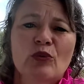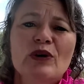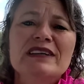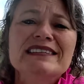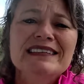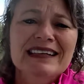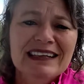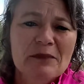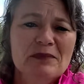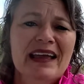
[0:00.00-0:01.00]
We did
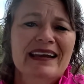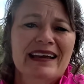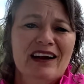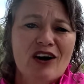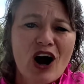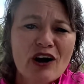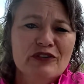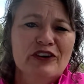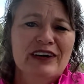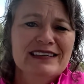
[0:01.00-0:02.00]
end up getting our
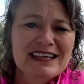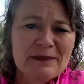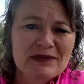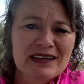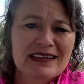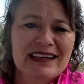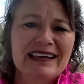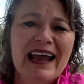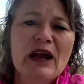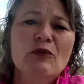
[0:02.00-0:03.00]
offer accepted,
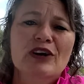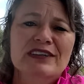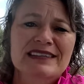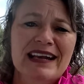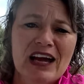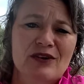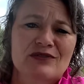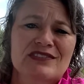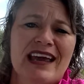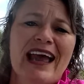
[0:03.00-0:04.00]
and I worked it
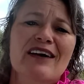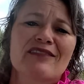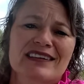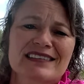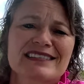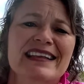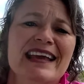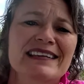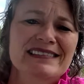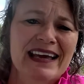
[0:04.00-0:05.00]
out to have an
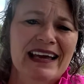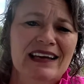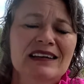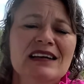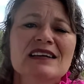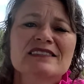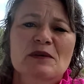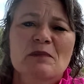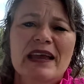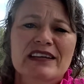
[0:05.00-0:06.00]
estate sale
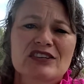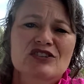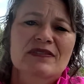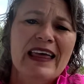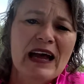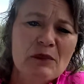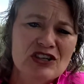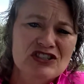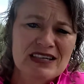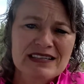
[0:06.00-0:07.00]
to make it that
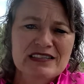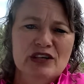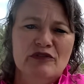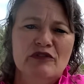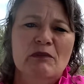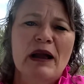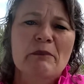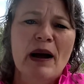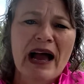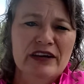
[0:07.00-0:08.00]
much easier for my
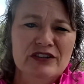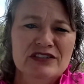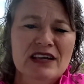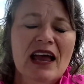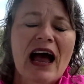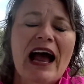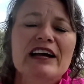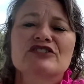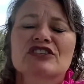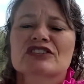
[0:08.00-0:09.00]
buyers.
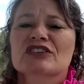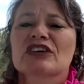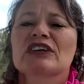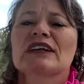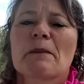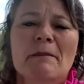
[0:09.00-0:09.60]
I just couldn't